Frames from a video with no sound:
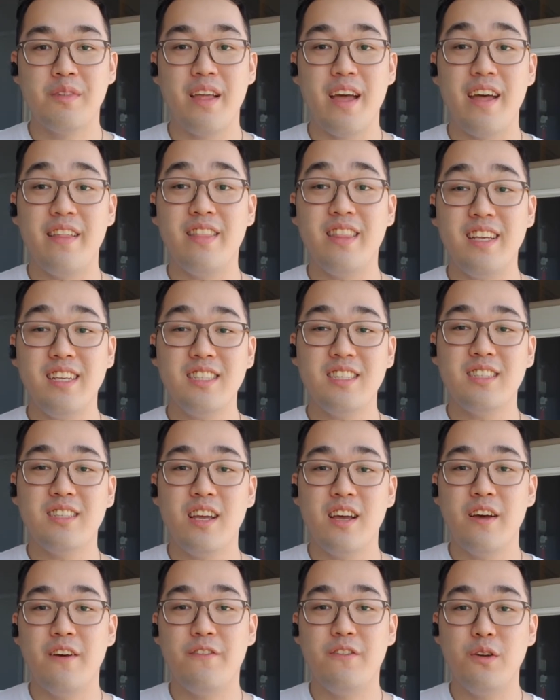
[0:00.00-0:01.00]
And these
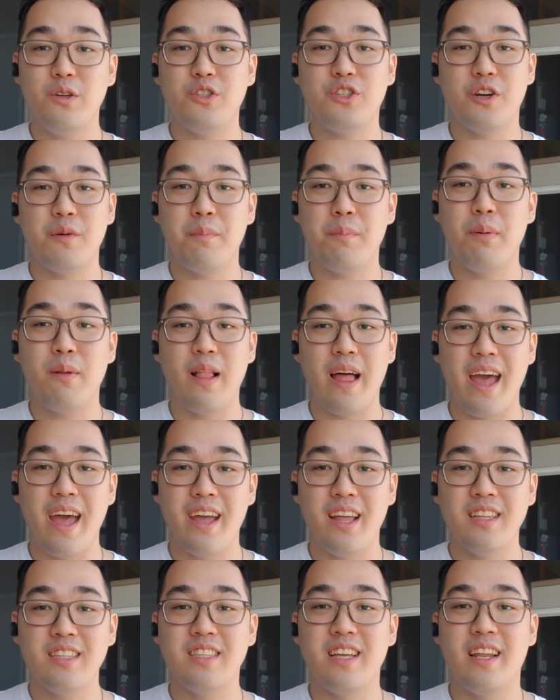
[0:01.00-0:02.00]
future
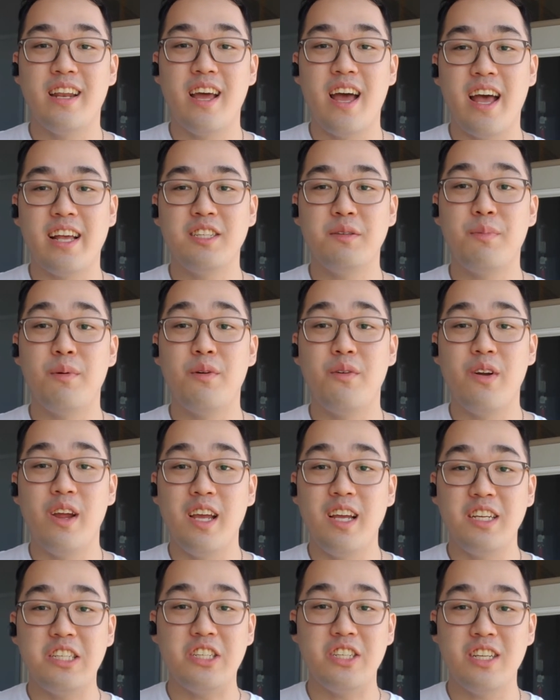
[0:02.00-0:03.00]
plans and
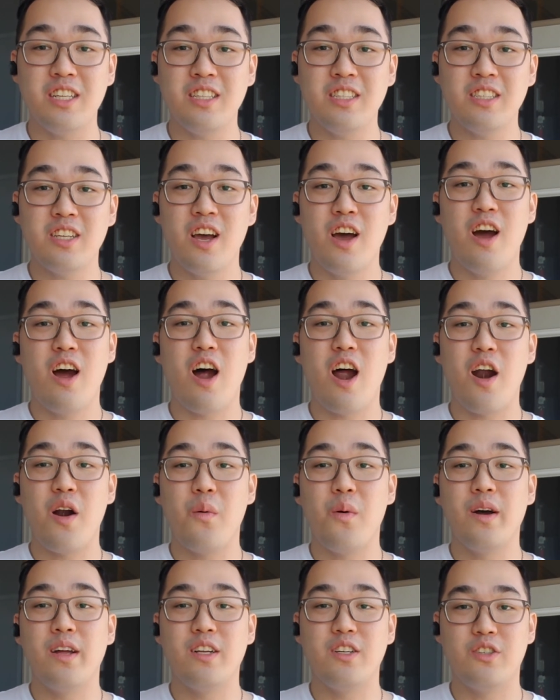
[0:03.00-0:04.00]
aspirations are
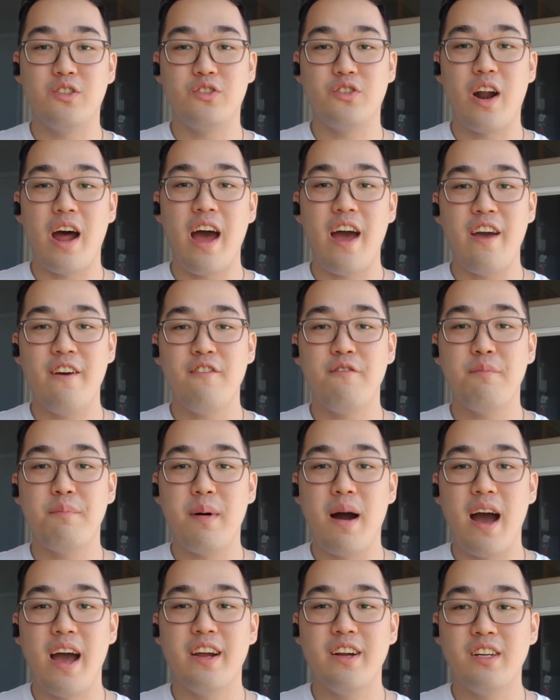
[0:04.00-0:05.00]
what drive
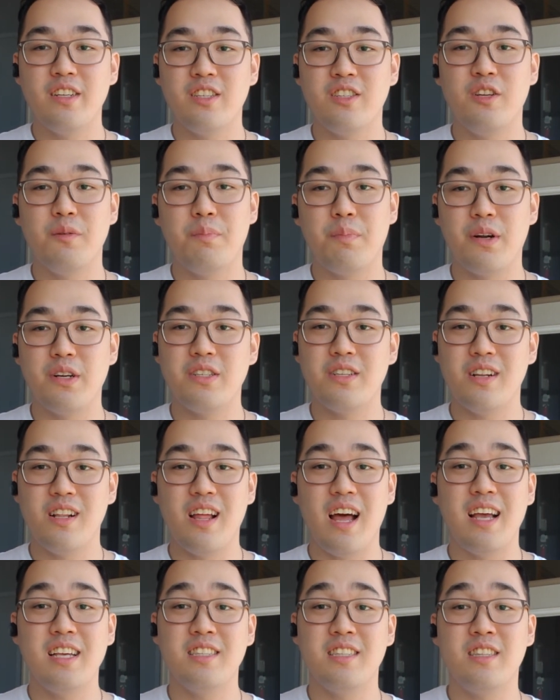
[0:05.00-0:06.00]
buyers to
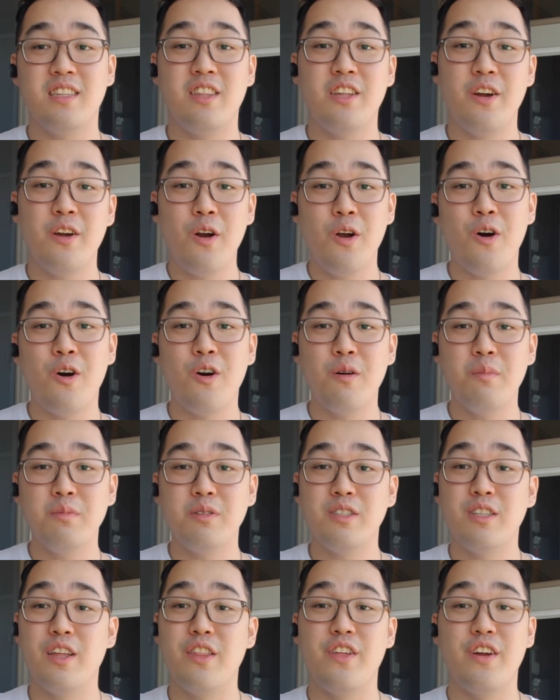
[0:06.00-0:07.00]
personalize their
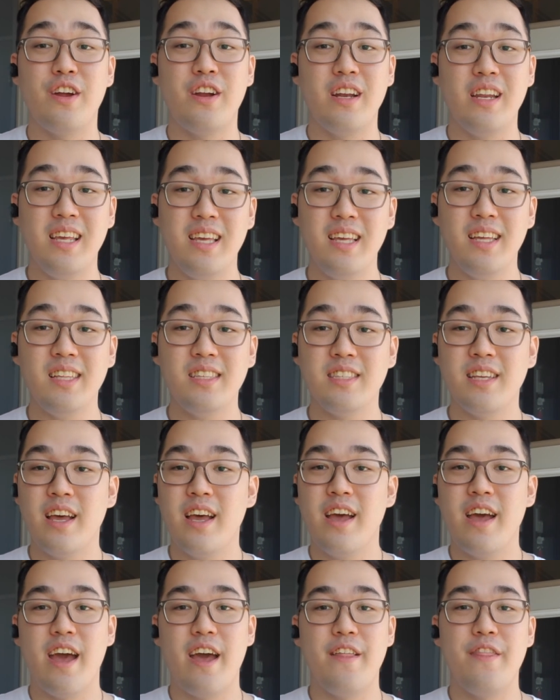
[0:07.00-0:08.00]
homes to their needs
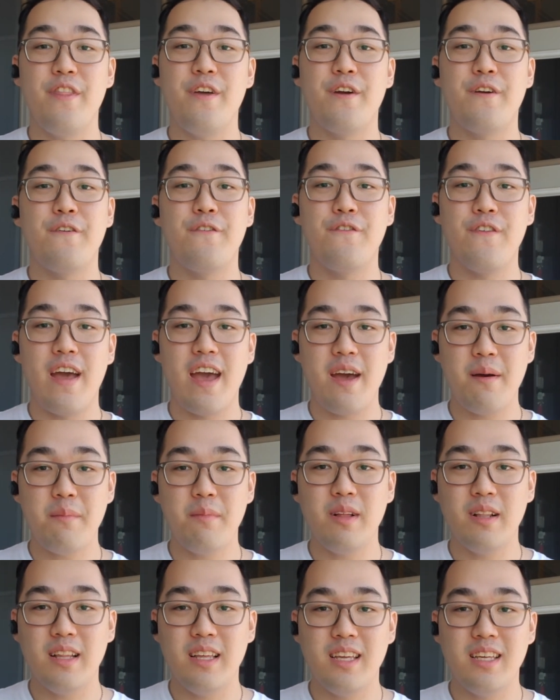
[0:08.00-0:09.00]
and their
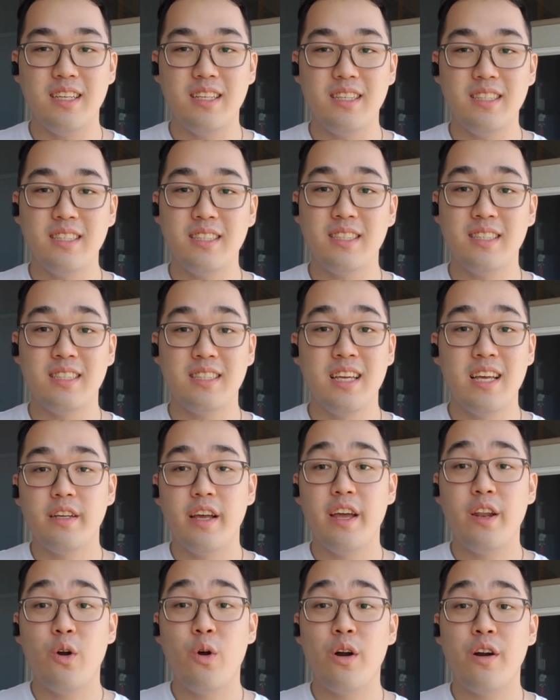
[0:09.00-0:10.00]
families
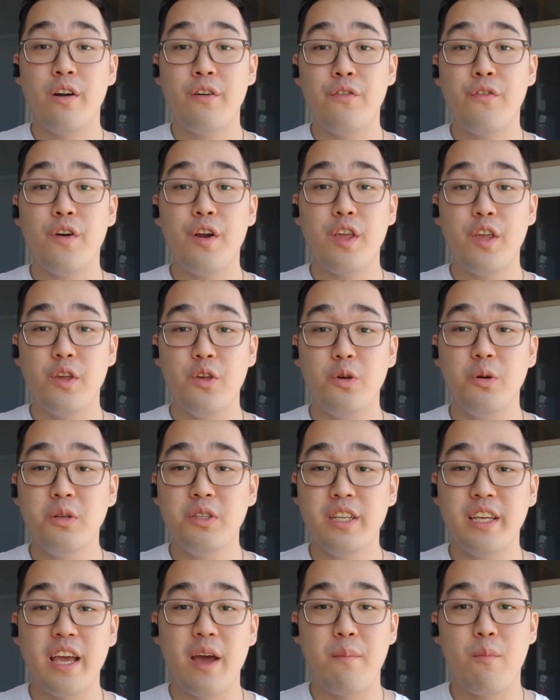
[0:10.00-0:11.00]
in order for you
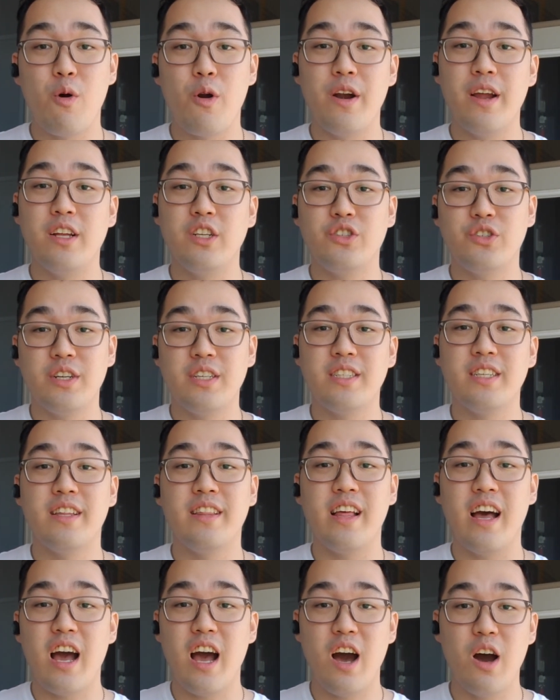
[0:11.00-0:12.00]
to get more interest in
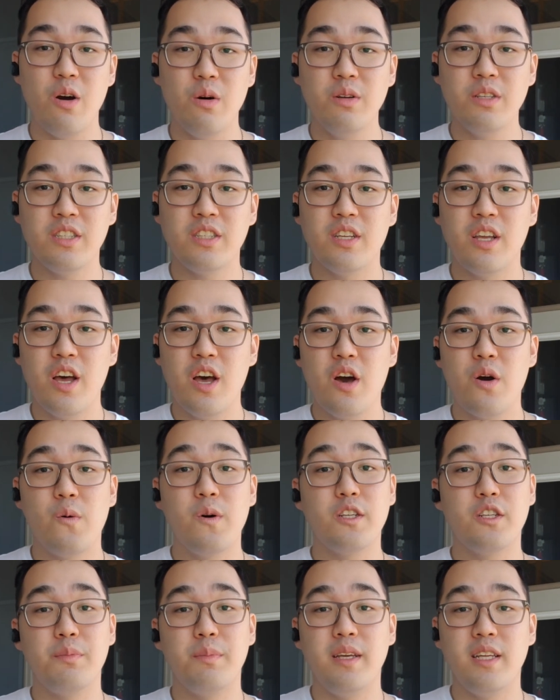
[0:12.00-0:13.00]
the house,
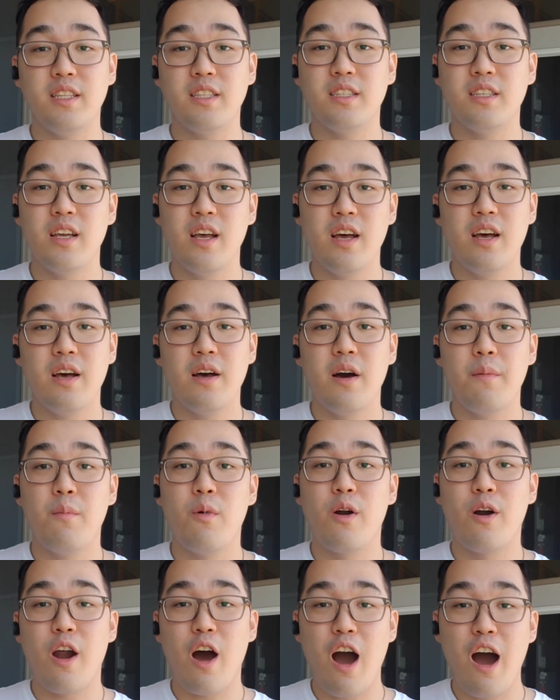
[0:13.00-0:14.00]
which means
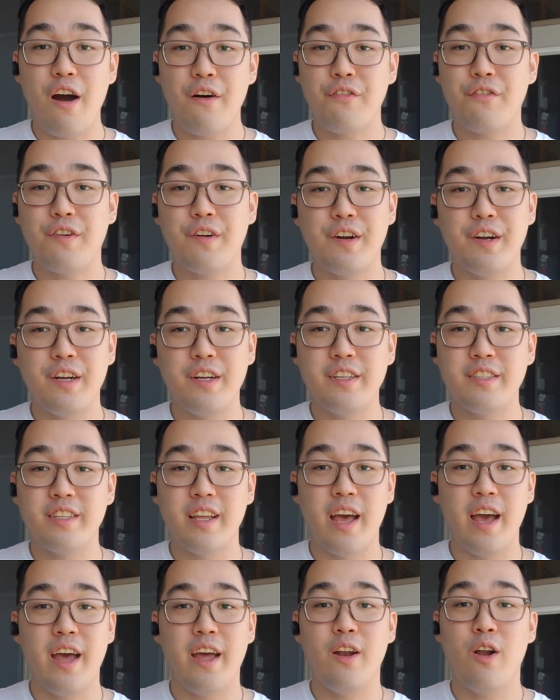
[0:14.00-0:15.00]
more offers
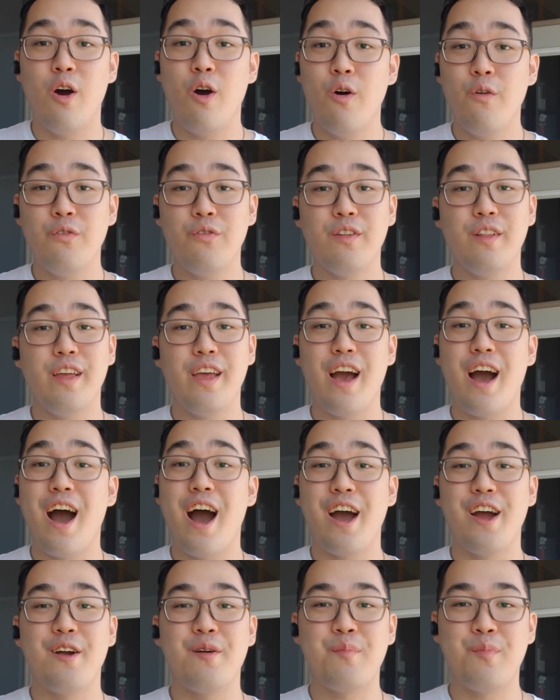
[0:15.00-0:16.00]
and hopefully a
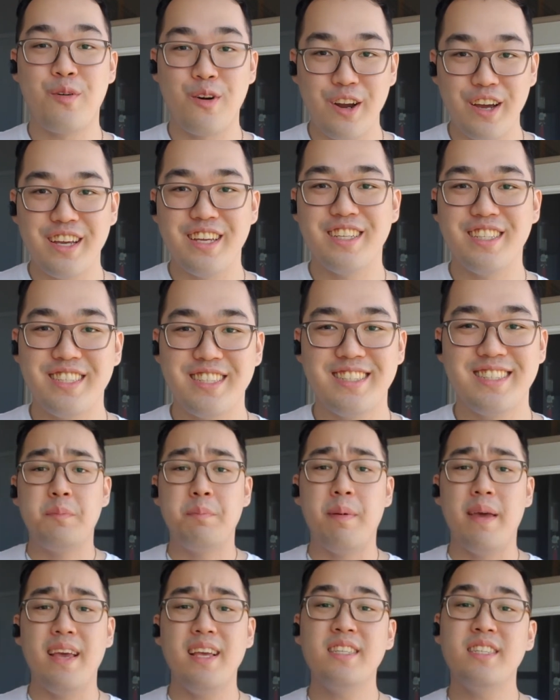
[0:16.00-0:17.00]
higher price.
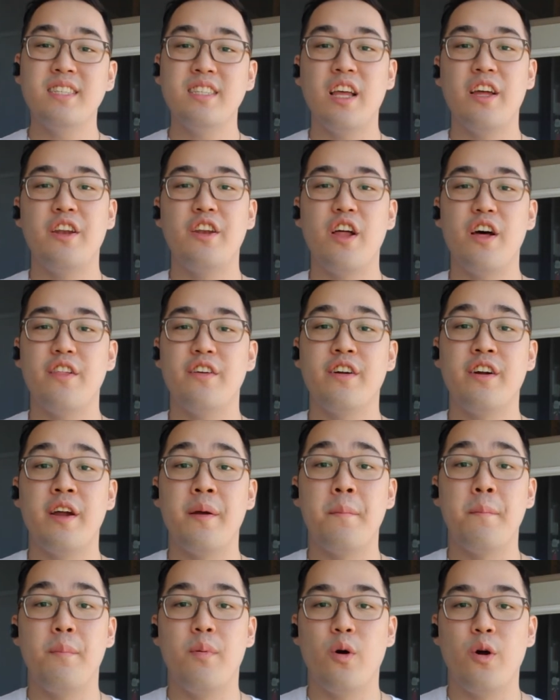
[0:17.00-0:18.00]
Space is another
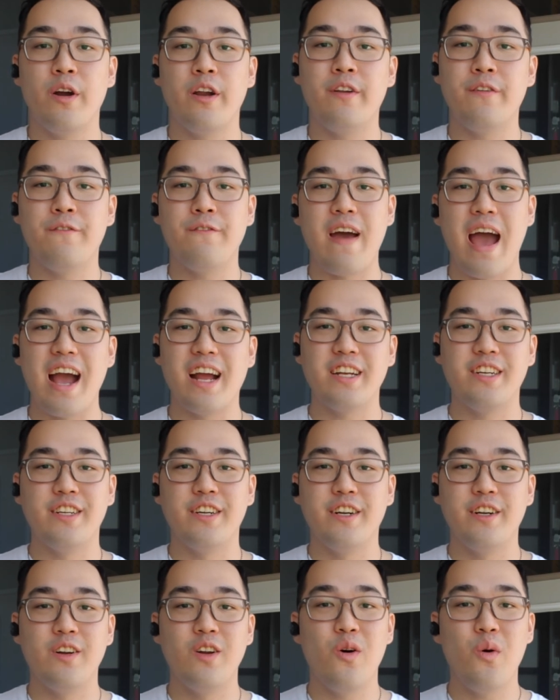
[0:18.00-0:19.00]
important
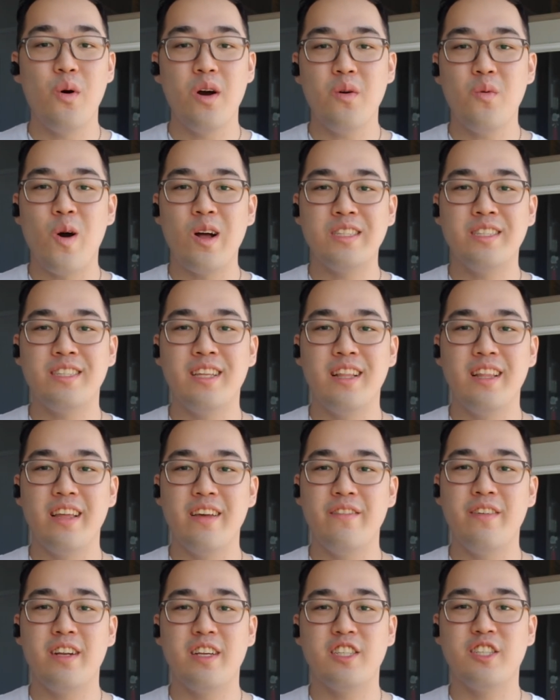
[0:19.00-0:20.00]
factor. No one wants to
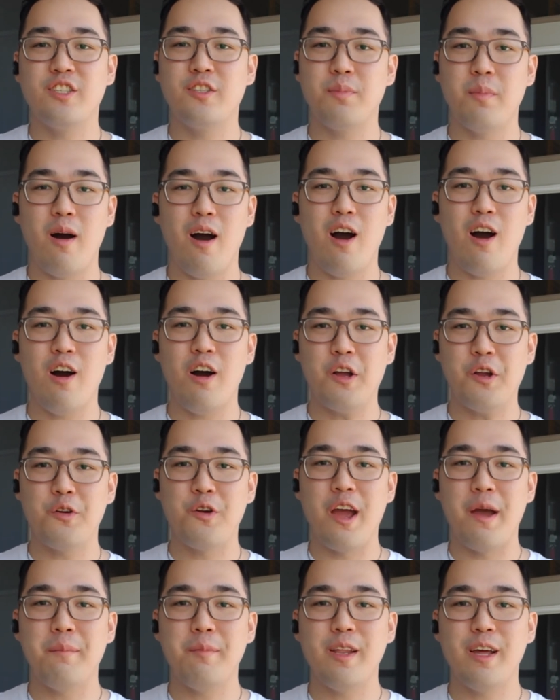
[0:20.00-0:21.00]
live in a small,
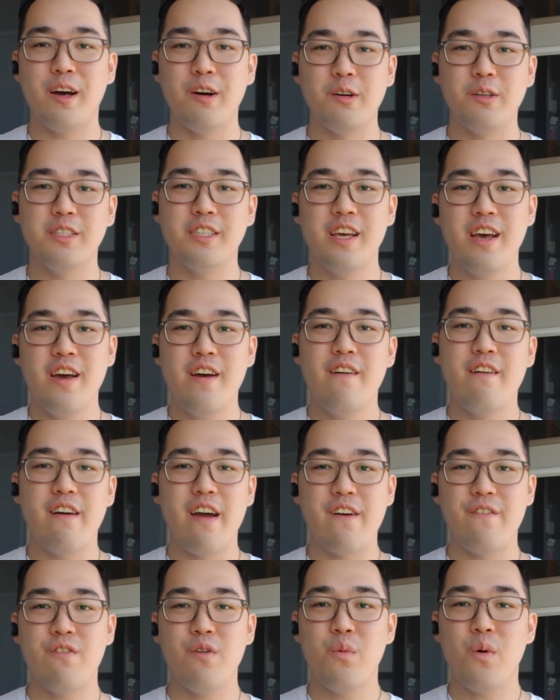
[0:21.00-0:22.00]
cramped house.
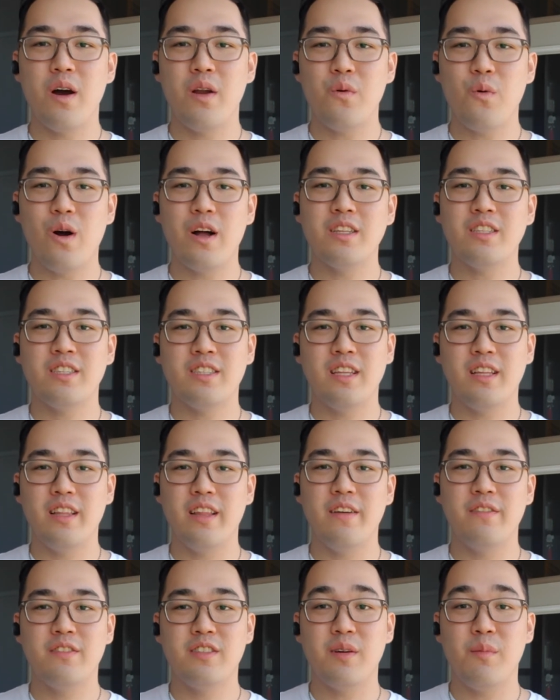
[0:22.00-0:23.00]
Everyone wants to
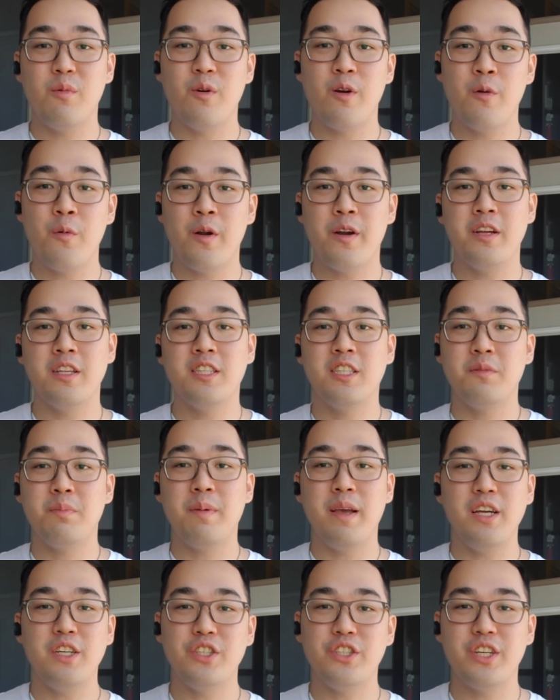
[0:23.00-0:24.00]
live somewhere where it's
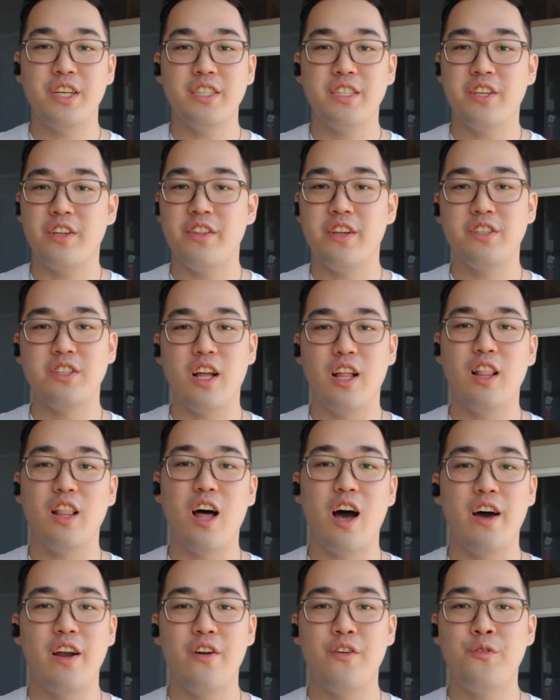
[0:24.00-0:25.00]
spacious and there's a
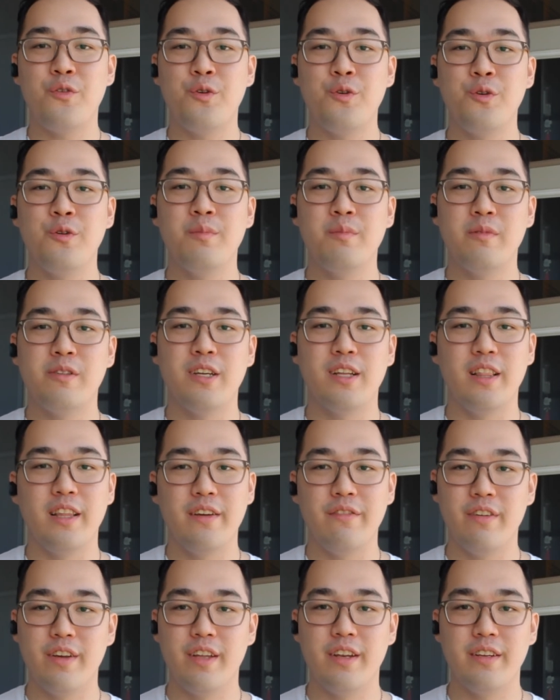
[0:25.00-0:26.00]
lot of room to
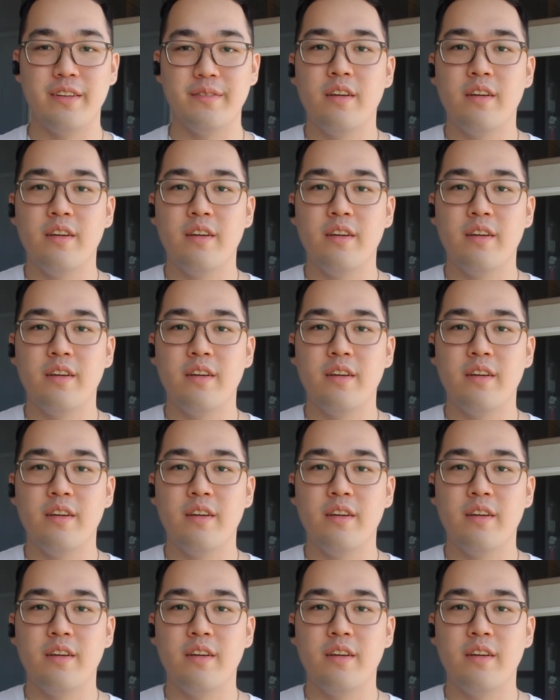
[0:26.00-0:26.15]
live in.